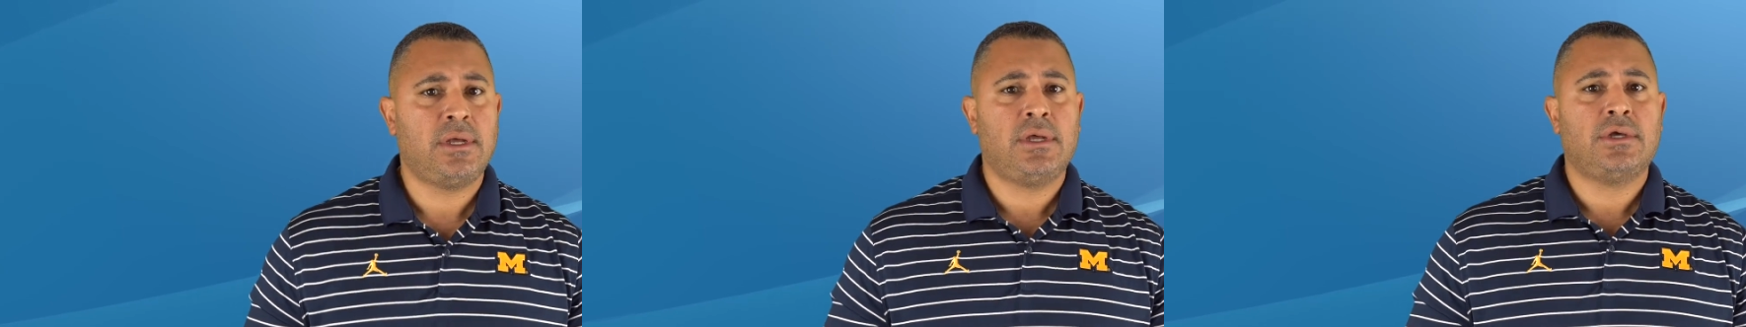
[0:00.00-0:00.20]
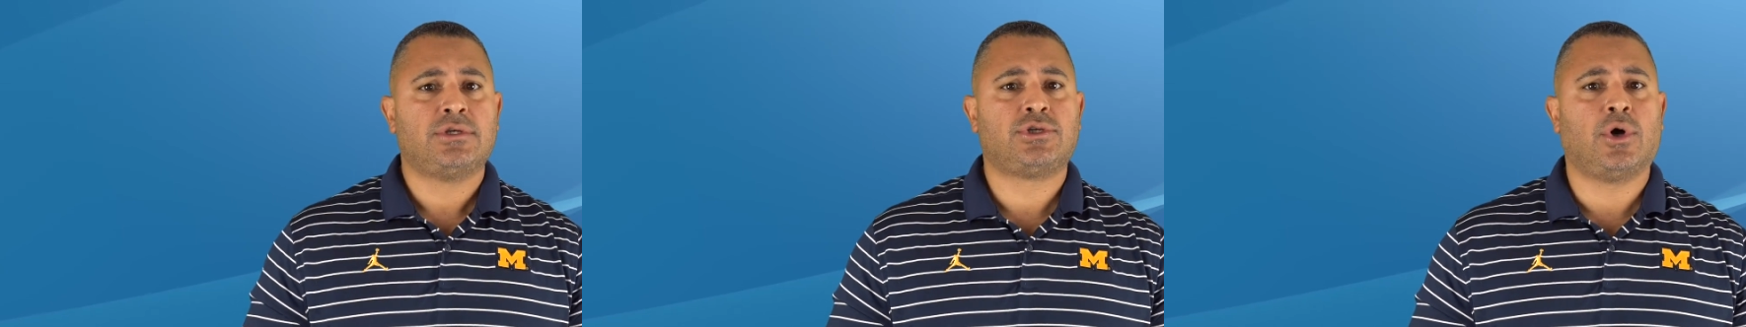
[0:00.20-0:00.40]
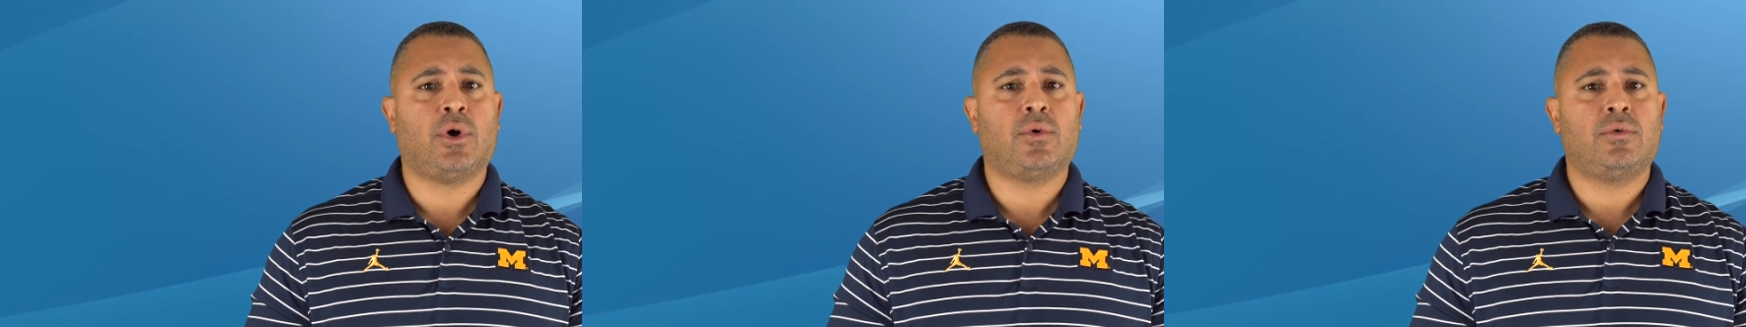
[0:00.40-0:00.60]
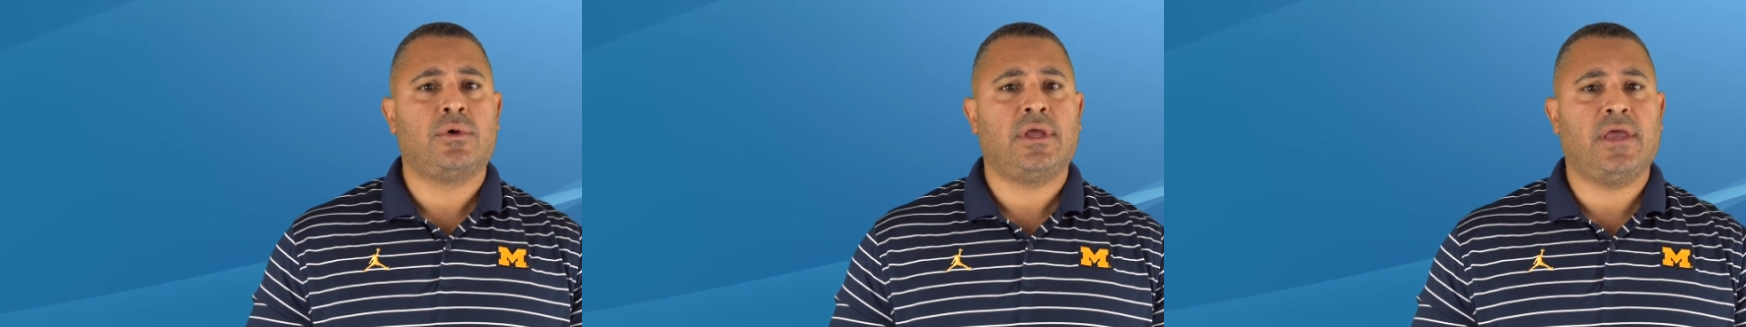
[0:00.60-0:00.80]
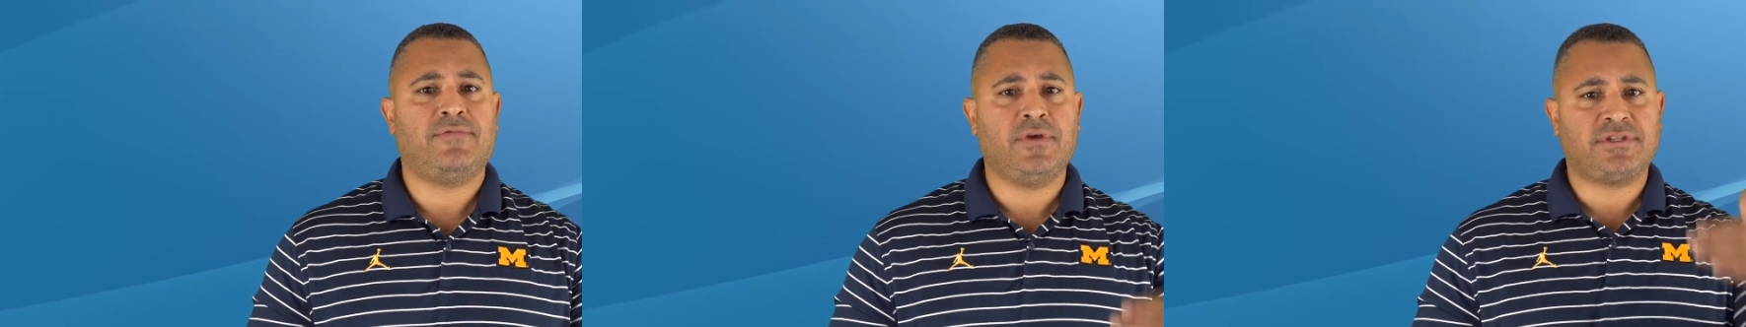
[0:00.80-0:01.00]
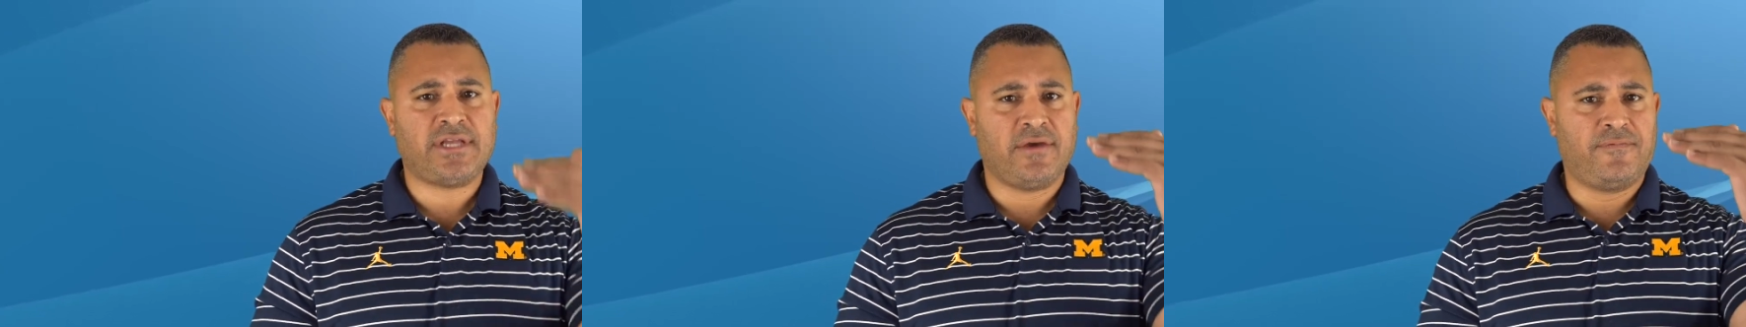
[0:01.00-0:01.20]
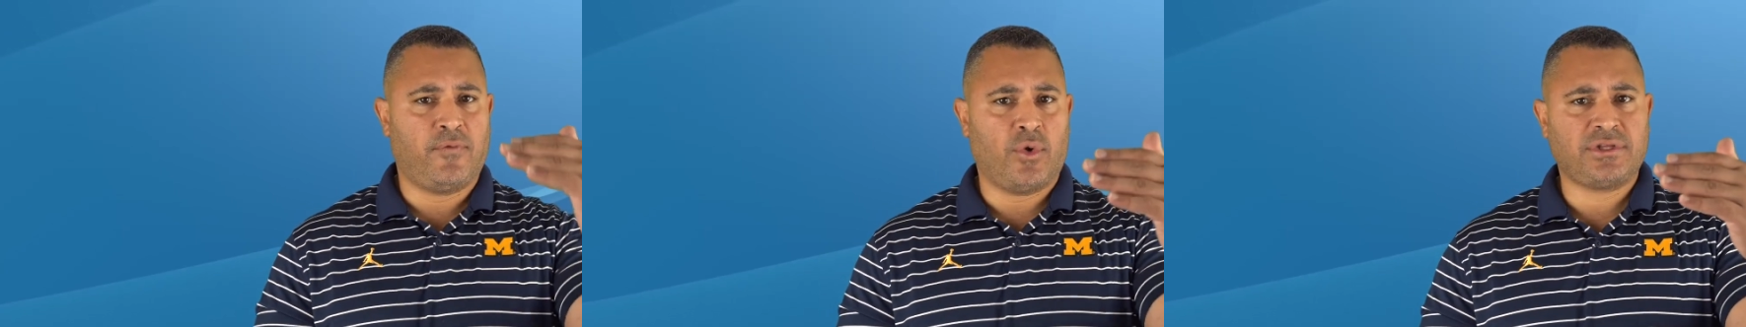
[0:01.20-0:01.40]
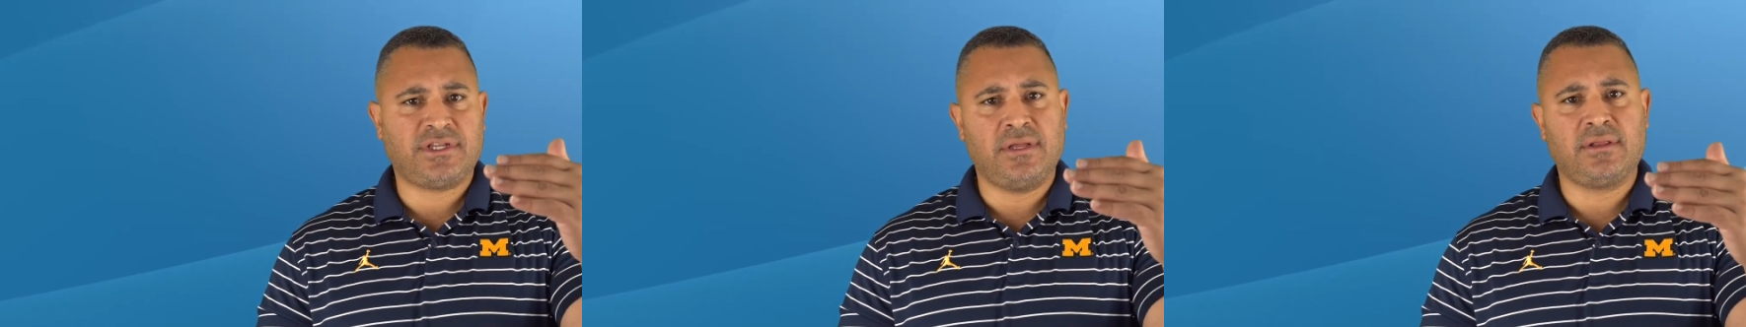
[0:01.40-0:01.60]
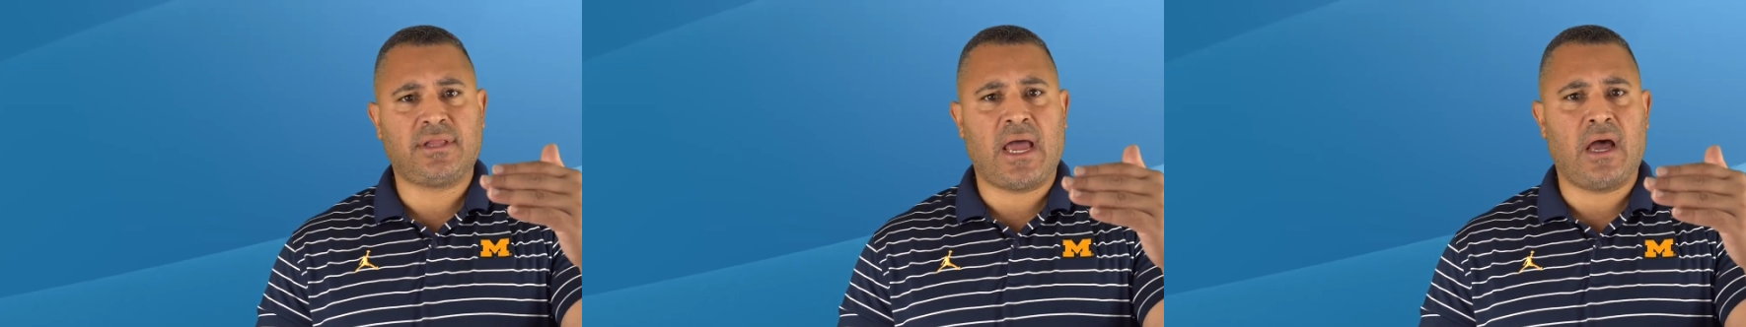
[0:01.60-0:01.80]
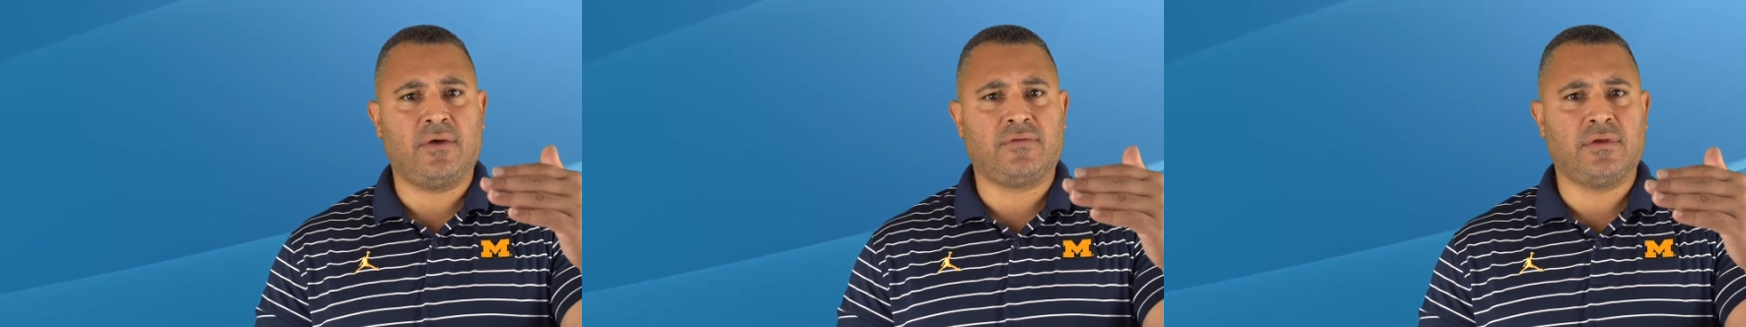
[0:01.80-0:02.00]
So if you take
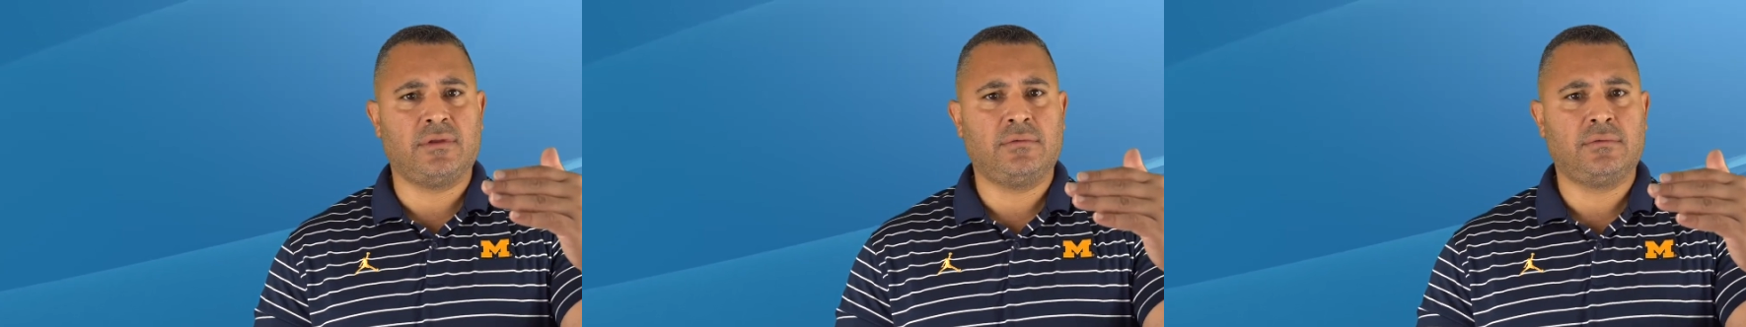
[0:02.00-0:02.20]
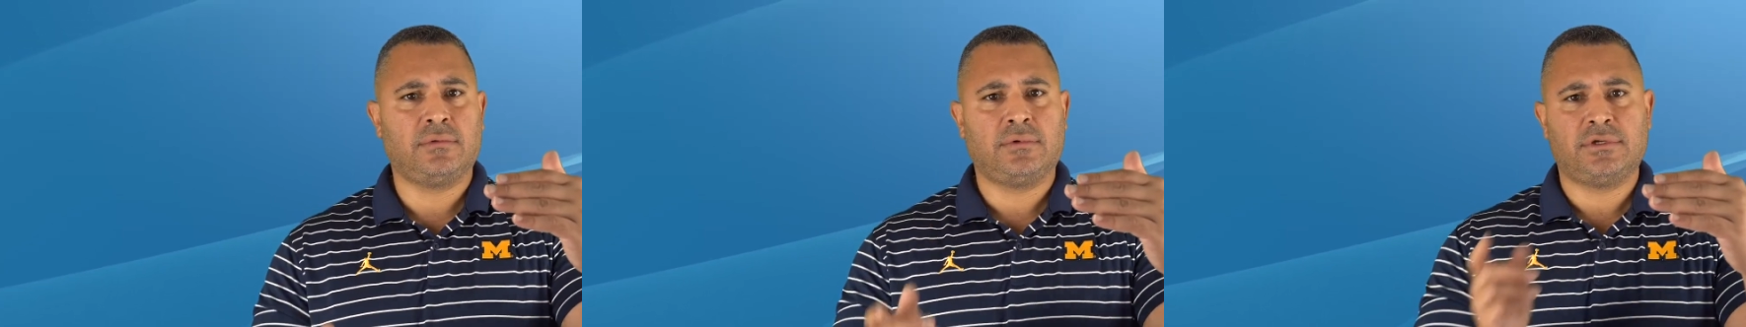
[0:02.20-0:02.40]
$14,000,